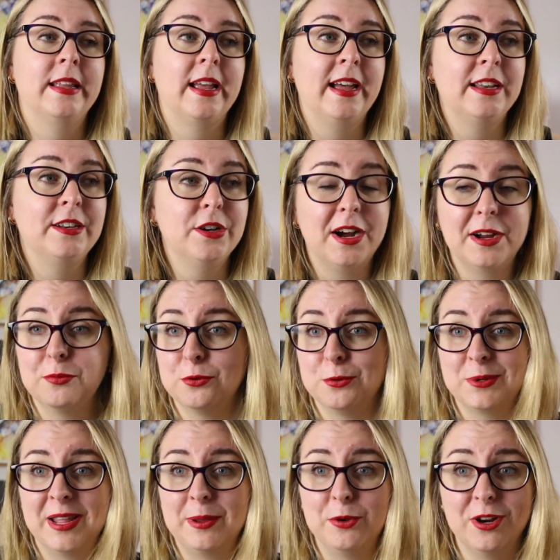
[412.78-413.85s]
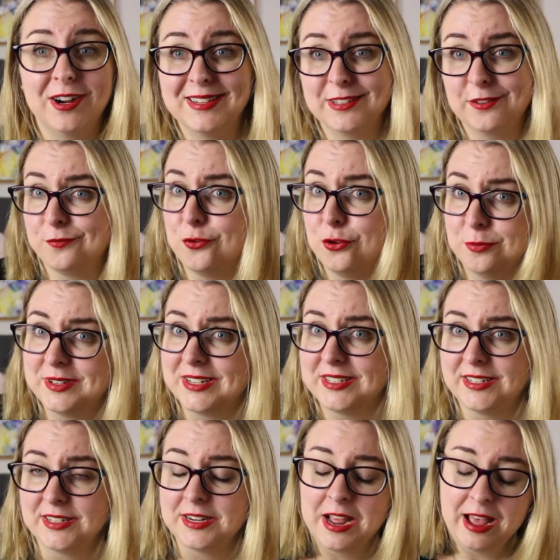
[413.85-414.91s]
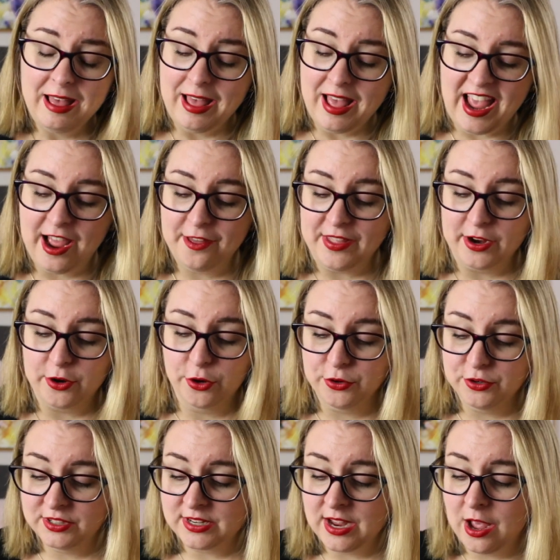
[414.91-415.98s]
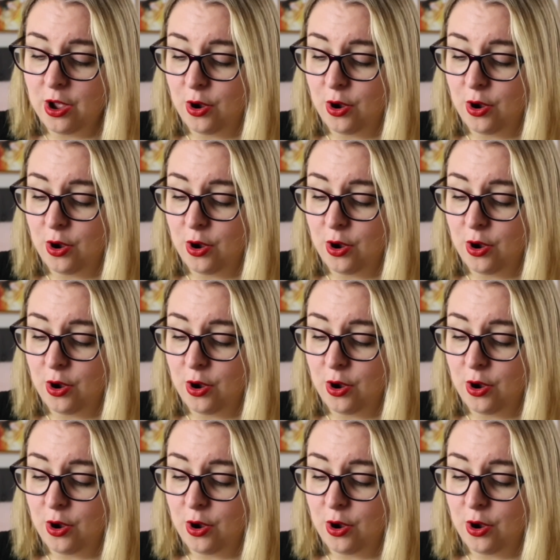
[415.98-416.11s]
and I will keep you guys informed as to how that goes.